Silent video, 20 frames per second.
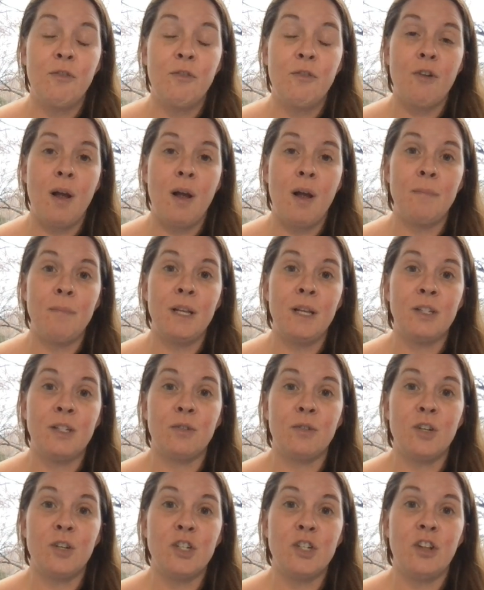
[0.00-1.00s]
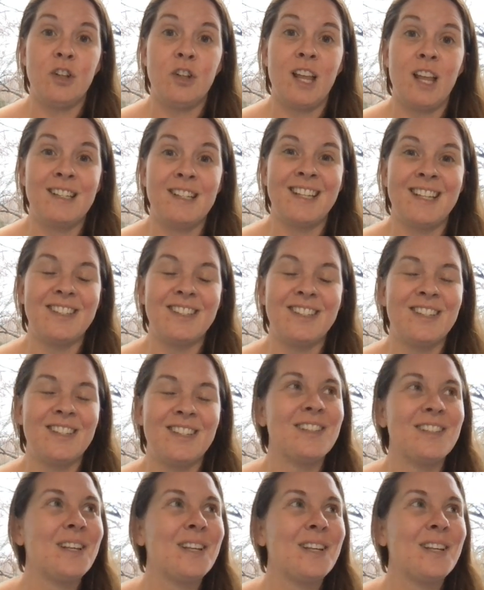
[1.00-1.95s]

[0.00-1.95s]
from its original ancestors.